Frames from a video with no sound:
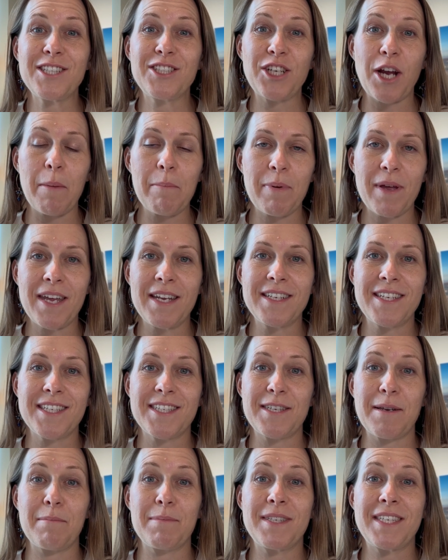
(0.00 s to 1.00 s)
jump into
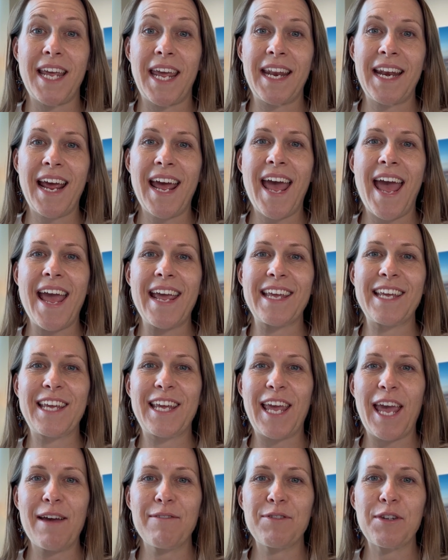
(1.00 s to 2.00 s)
some data and
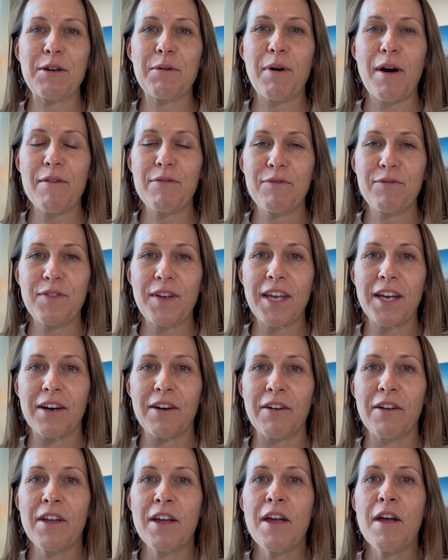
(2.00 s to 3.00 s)
give you a
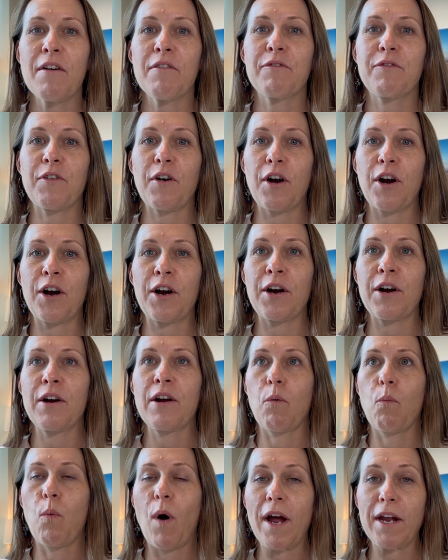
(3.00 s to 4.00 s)
feel for
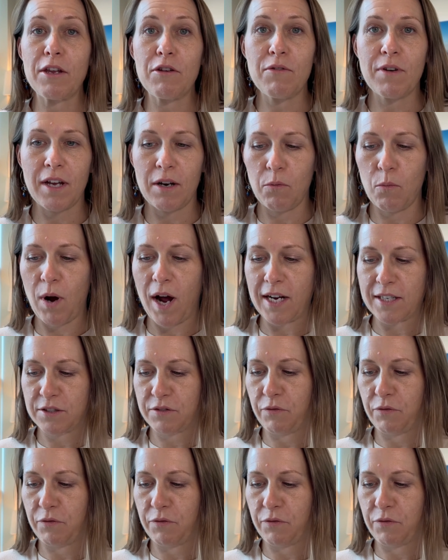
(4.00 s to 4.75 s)
what you can watch